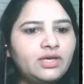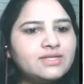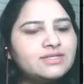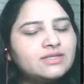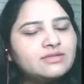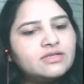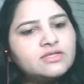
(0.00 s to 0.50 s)

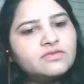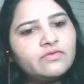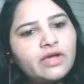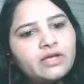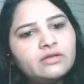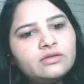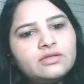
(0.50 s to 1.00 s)
Yes, this is
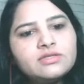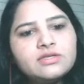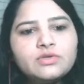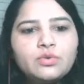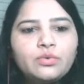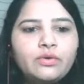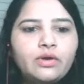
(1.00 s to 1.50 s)
fine. This
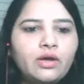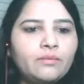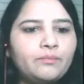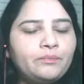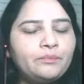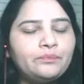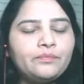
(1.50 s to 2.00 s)
is okay.